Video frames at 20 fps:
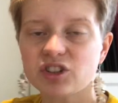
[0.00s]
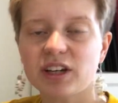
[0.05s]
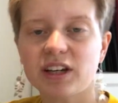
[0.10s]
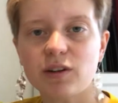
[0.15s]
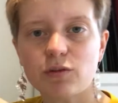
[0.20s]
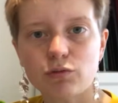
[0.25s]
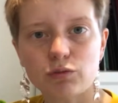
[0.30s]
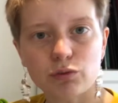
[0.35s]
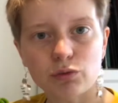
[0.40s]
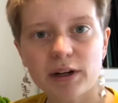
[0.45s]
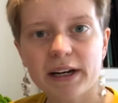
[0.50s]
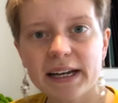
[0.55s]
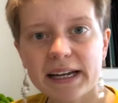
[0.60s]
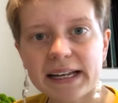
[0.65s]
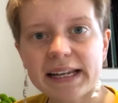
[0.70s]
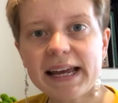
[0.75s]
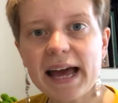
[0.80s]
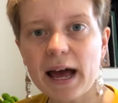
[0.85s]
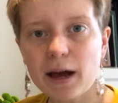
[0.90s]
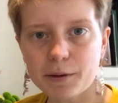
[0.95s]
and it
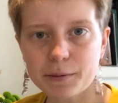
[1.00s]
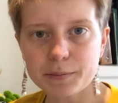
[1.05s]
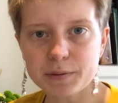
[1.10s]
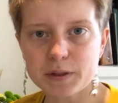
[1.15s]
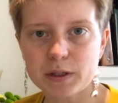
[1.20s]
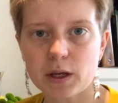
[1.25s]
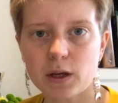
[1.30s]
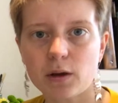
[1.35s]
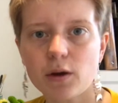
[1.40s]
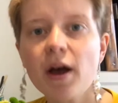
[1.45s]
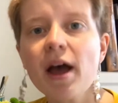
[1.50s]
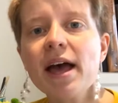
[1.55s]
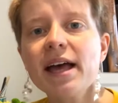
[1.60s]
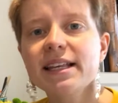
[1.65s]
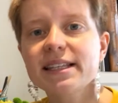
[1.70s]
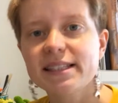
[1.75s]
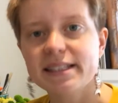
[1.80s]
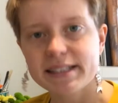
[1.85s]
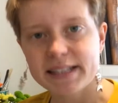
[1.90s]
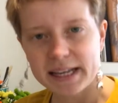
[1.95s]
really helps you
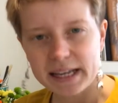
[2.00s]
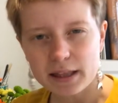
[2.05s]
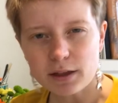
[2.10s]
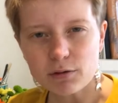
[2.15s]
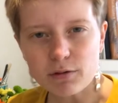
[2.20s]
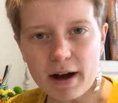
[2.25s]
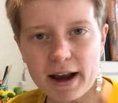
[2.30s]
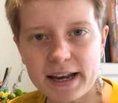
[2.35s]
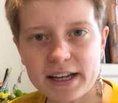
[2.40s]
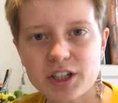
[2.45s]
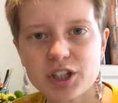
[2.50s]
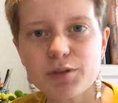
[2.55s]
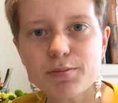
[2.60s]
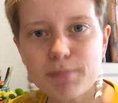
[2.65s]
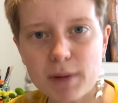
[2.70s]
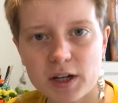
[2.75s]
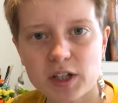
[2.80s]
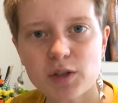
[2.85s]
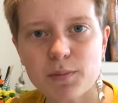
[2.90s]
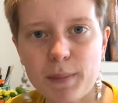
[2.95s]
see the range
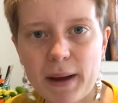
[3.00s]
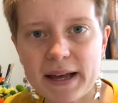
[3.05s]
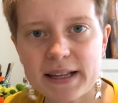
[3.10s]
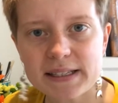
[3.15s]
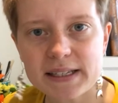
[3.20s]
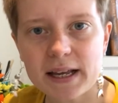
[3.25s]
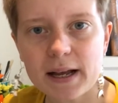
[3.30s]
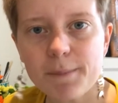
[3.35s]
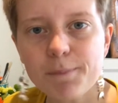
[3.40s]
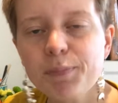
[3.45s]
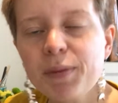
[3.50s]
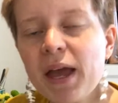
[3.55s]
much better,